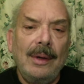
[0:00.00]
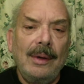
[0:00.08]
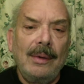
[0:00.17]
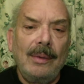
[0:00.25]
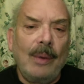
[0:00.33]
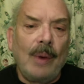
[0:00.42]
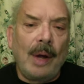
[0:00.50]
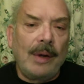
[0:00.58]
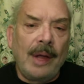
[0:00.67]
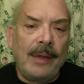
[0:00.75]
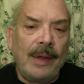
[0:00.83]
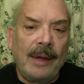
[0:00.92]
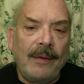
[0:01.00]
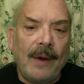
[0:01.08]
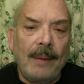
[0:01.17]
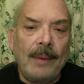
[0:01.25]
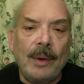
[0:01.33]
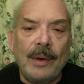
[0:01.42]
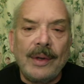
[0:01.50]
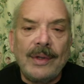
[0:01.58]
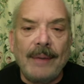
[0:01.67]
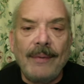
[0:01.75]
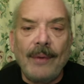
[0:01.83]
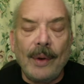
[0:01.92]
We want nothing from you
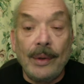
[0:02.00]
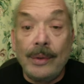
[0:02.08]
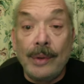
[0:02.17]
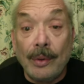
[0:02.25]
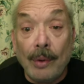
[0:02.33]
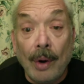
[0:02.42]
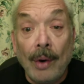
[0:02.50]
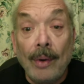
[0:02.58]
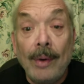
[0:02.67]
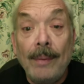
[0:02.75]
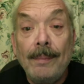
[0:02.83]
except for you to grow.